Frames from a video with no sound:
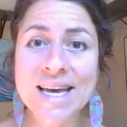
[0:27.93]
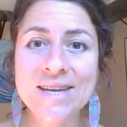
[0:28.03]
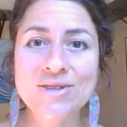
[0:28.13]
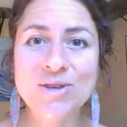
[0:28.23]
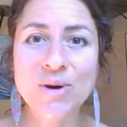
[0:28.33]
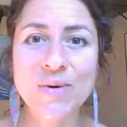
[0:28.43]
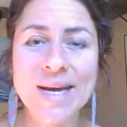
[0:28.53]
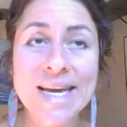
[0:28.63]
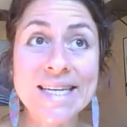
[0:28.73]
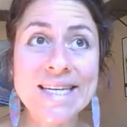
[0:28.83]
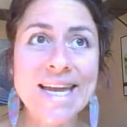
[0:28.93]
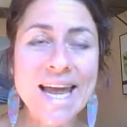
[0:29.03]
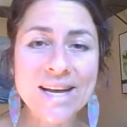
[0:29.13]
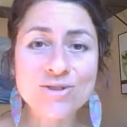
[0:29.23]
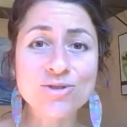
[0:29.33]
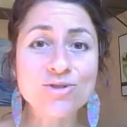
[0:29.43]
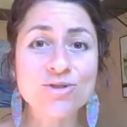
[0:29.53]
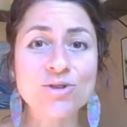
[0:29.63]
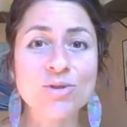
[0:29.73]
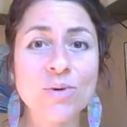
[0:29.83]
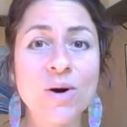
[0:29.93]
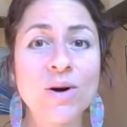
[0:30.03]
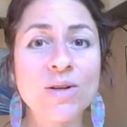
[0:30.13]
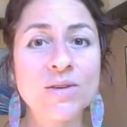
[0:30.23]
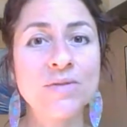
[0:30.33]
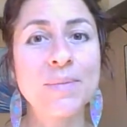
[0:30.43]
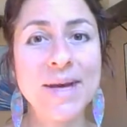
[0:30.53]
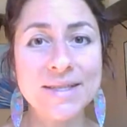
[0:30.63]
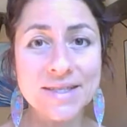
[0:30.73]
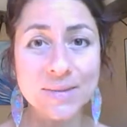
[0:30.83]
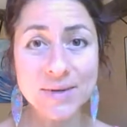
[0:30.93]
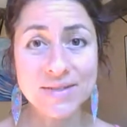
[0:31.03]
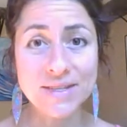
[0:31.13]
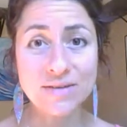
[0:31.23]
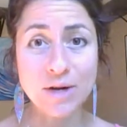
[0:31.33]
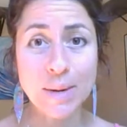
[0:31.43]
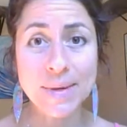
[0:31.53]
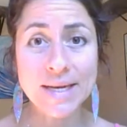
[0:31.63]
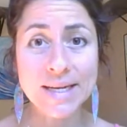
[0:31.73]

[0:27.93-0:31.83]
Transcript: So, in an answer to all of the mass emails that have come in,